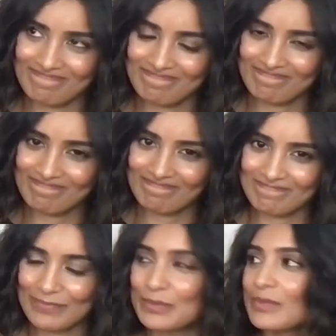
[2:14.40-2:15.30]

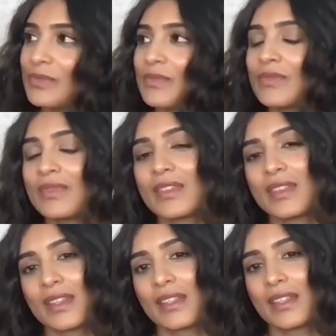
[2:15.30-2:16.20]

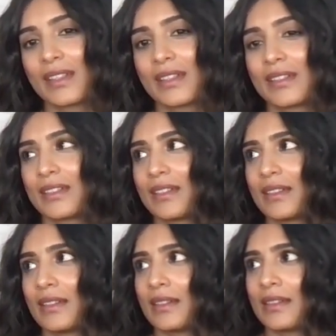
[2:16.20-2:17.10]

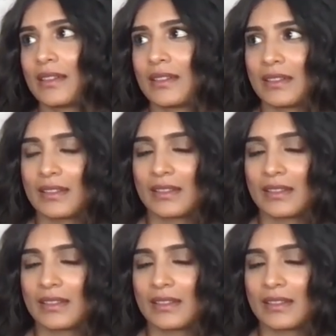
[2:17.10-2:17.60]
The person shown says nothing.